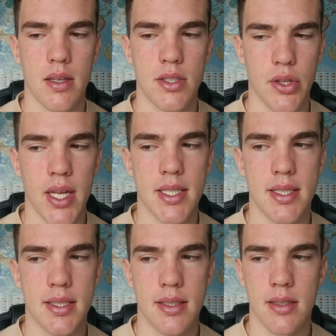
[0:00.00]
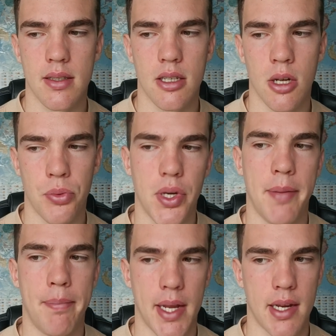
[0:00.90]
So that's a
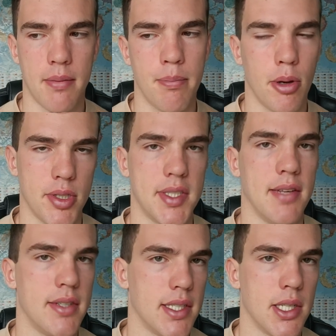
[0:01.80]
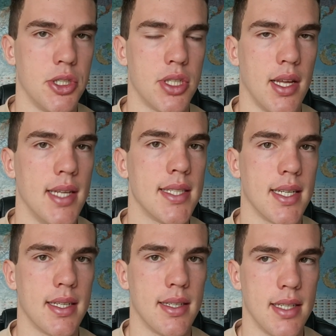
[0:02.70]
really big positive to
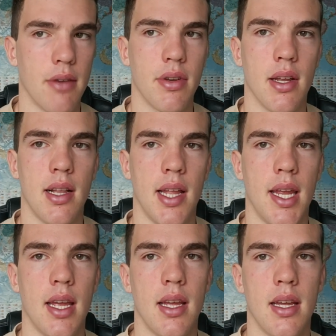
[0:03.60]
socializing, definitely.